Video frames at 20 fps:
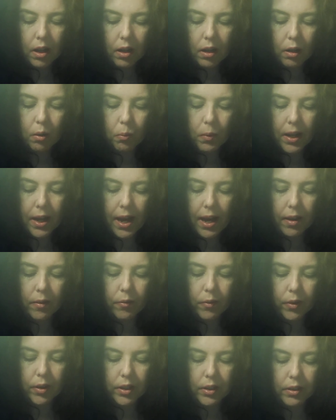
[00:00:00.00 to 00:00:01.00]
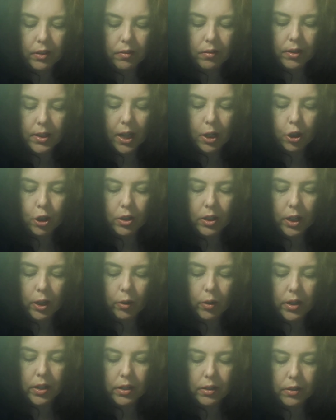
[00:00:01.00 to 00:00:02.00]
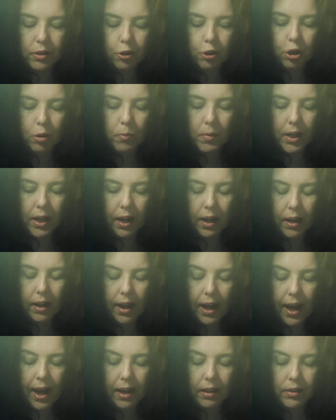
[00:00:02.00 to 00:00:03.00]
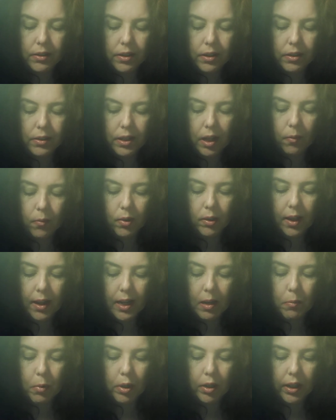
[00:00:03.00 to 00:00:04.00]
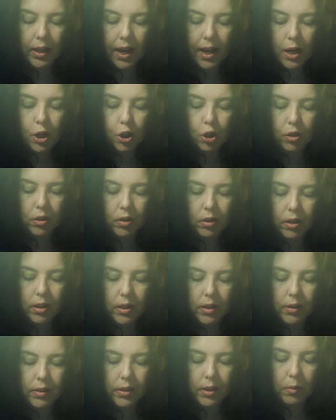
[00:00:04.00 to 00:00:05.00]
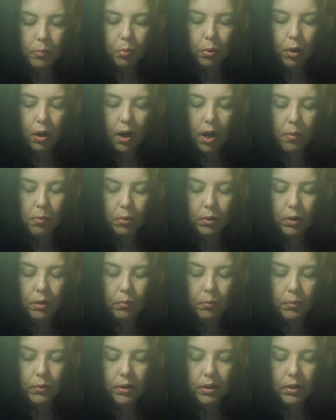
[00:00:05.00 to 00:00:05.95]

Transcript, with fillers: And we have the Sagittarius Gemini axis. I feel like communication is a problem.